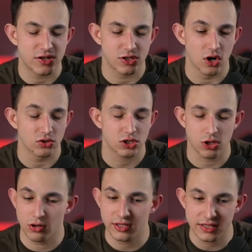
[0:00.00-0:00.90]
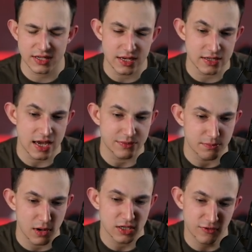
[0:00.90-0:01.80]
So Store Leads is a
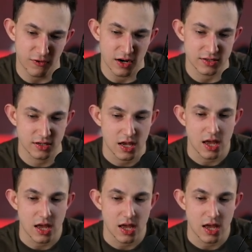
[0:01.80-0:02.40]
must for us.